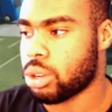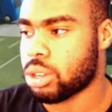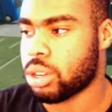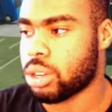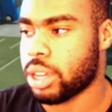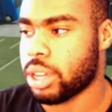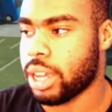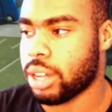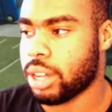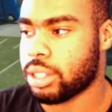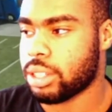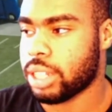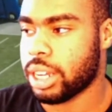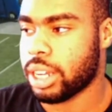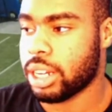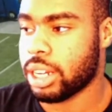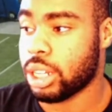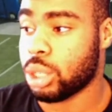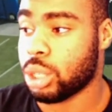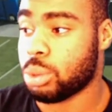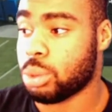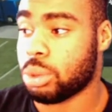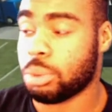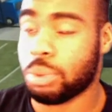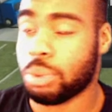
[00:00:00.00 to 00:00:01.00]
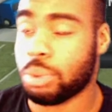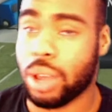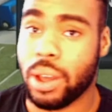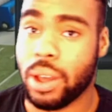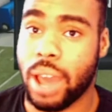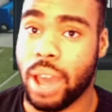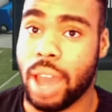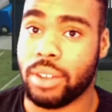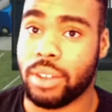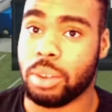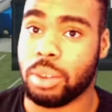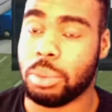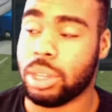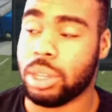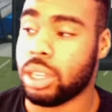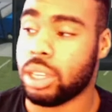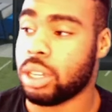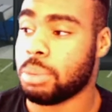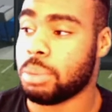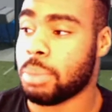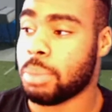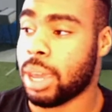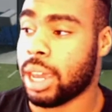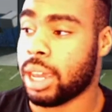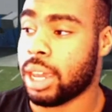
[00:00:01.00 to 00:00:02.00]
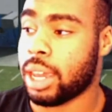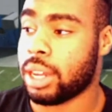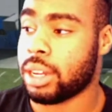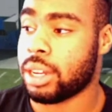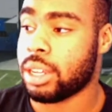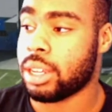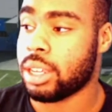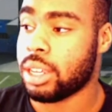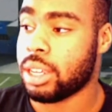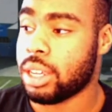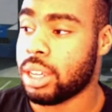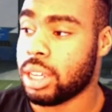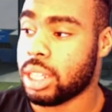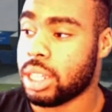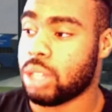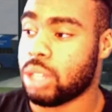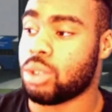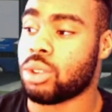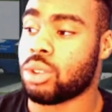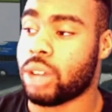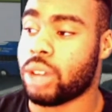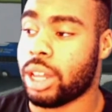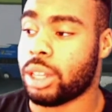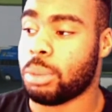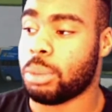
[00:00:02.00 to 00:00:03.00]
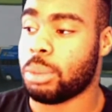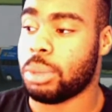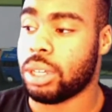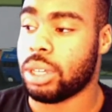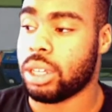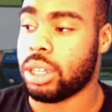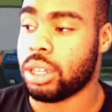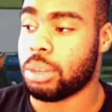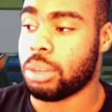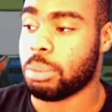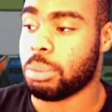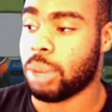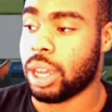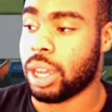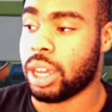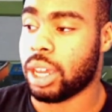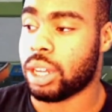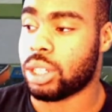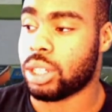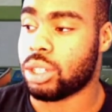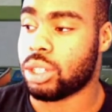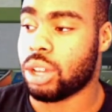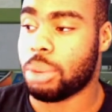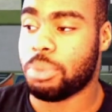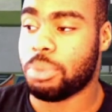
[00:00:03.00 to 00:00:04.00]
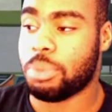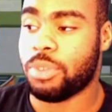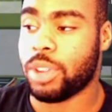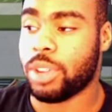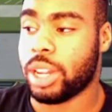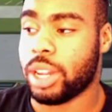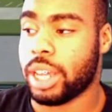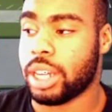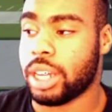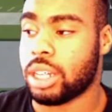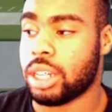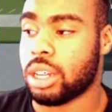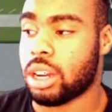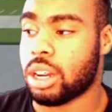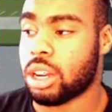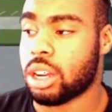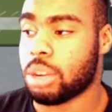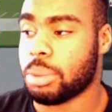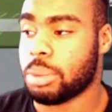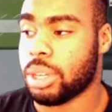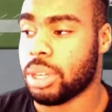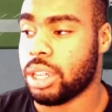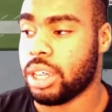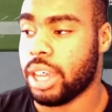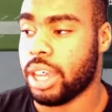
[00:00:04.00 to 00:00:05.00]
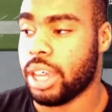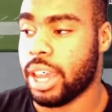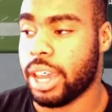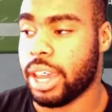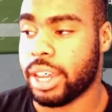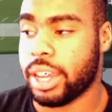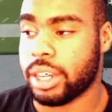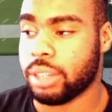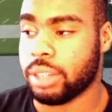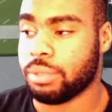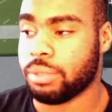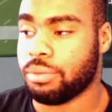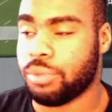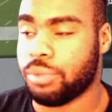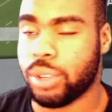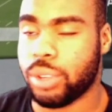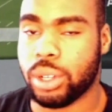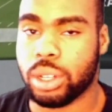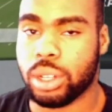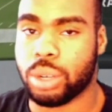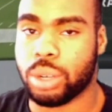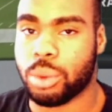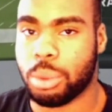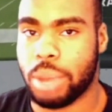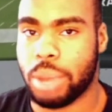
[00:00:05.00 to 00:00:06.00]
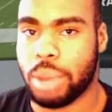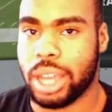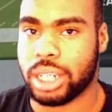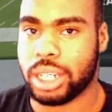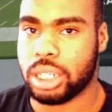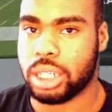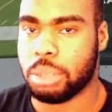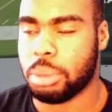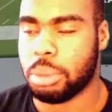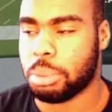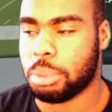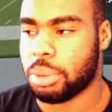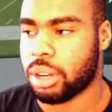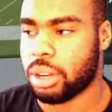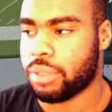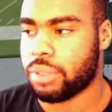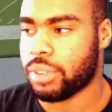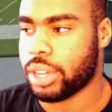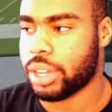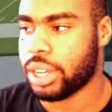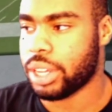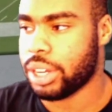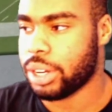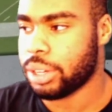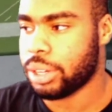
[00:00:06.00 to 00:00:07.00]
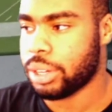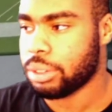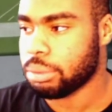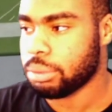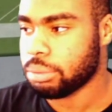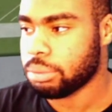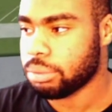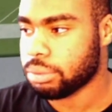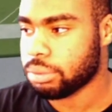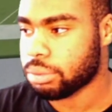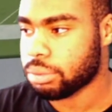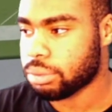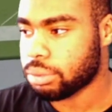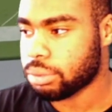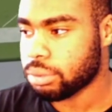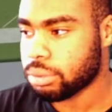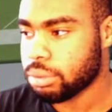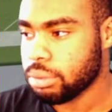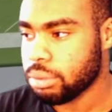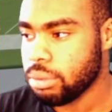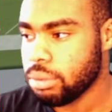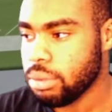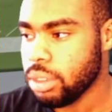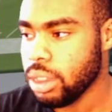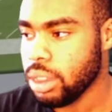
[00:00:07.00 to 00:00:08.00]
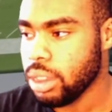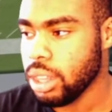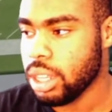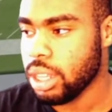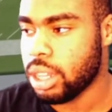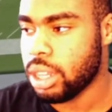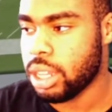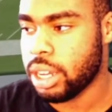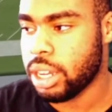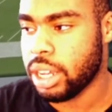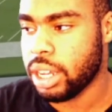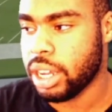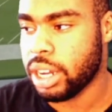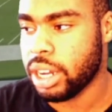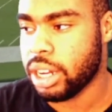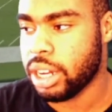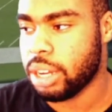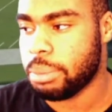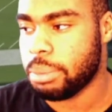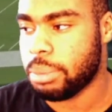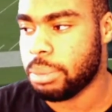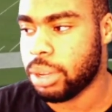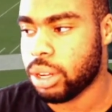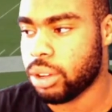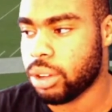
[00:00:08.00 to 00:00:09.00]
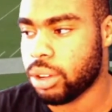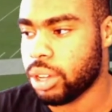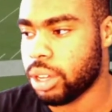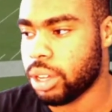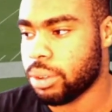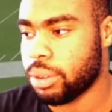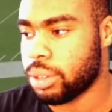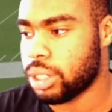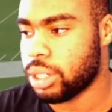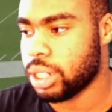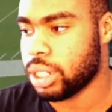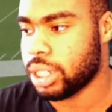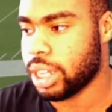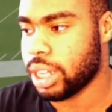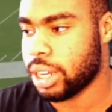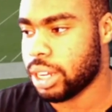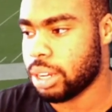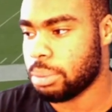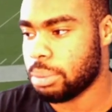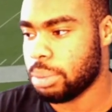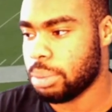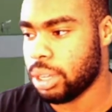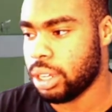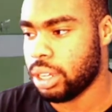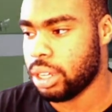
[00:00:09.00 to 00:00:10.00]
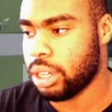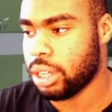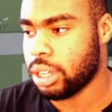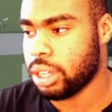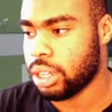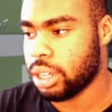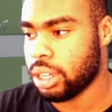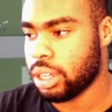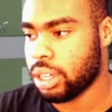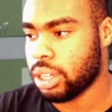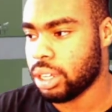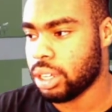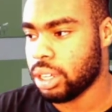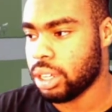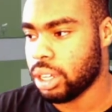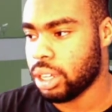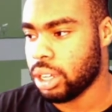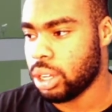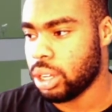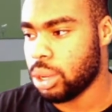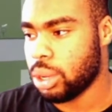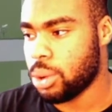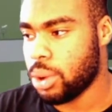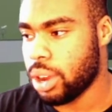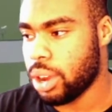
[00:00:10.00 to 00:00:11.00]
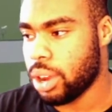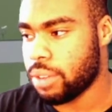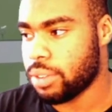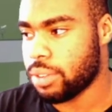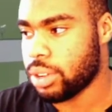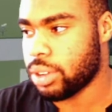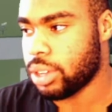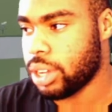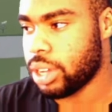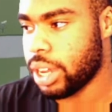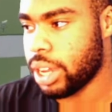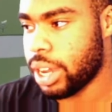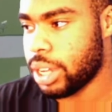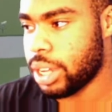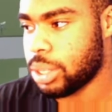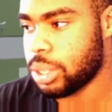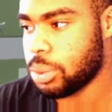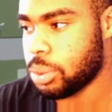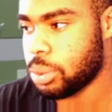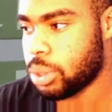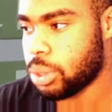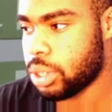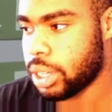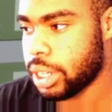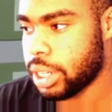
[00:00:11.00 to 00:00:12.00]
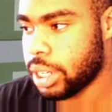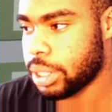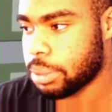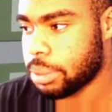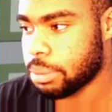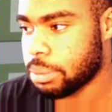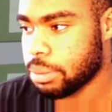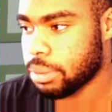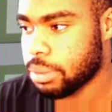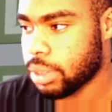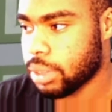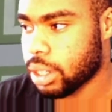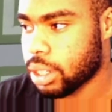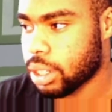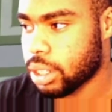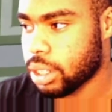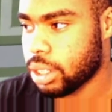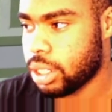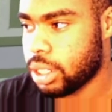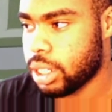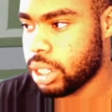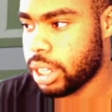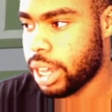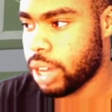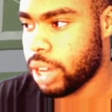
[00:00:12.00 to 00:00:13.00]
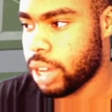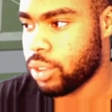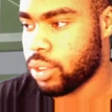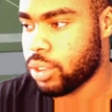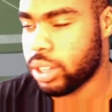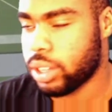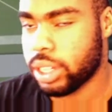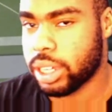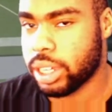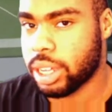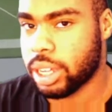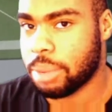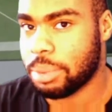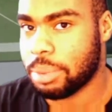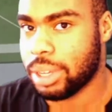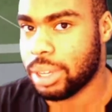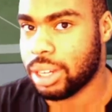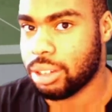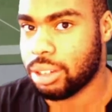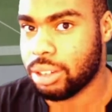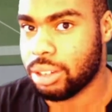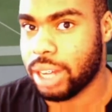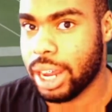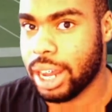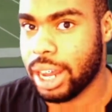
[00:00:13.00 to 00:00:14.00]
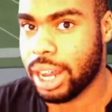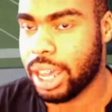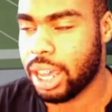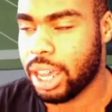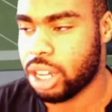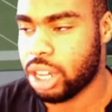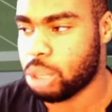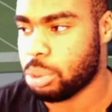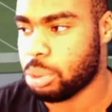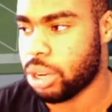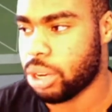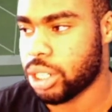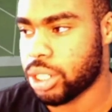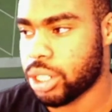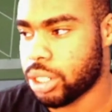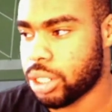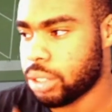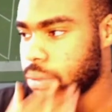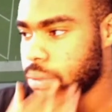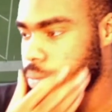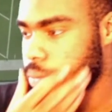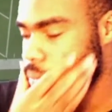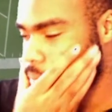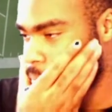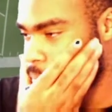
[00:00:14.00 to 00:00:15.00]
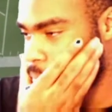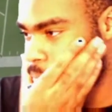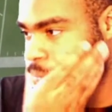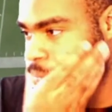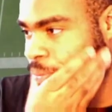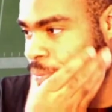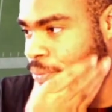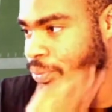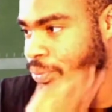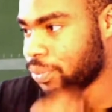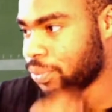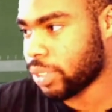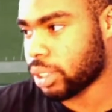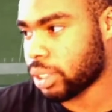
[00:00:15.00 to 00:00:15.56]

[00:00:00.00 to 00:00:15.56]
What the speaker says: on the outside. This one will have to be good man. This one will have to be good man. So I feel like Darby and Fuller will actually be perfect here. Then here in the middle, it would just have to be whoever you guys want to like really come in on that edge pressure. And